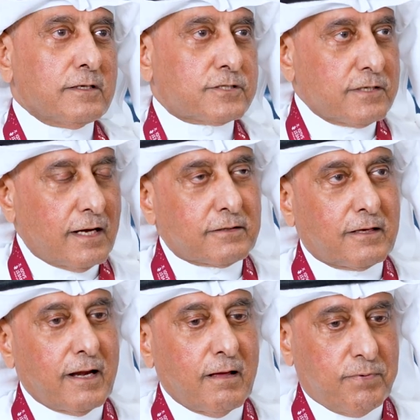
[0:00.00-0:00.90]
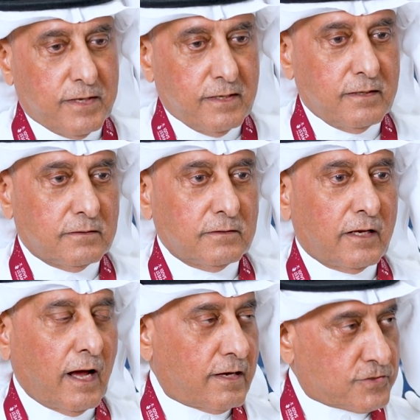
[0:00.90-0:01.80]
It's not going to be
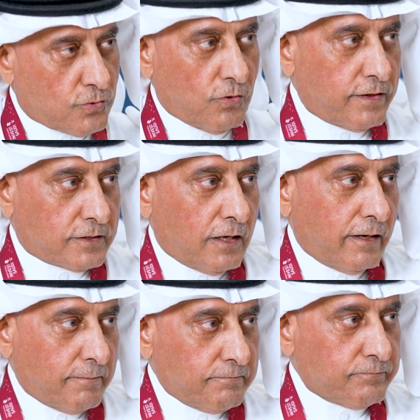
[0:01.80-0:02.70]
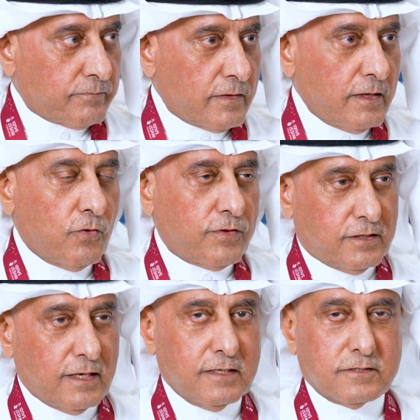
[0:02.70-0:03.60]
gas all the time. You know, the
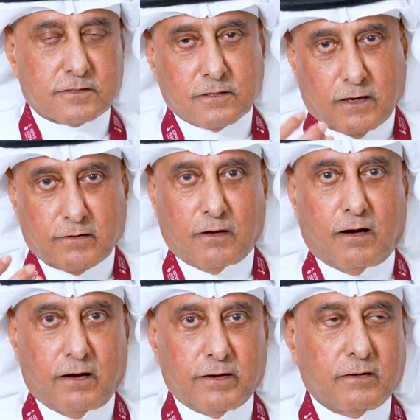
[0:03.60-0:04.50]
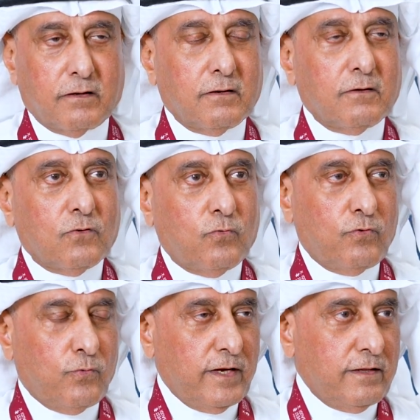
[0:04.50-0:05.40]
days are gone
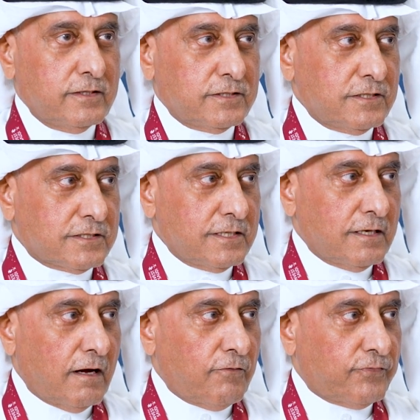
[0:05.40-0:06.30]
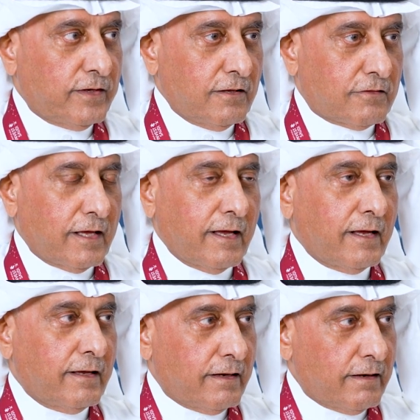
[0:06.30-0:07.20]
when we in the GCC have
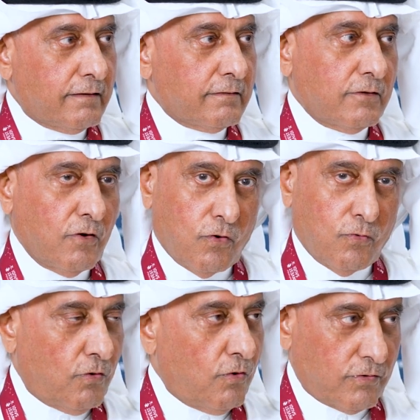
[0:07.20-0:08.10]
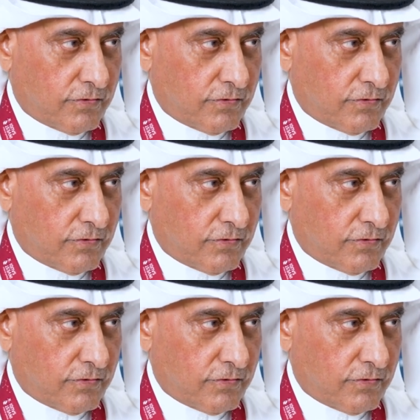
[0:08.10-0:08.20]
ethane and, you know, all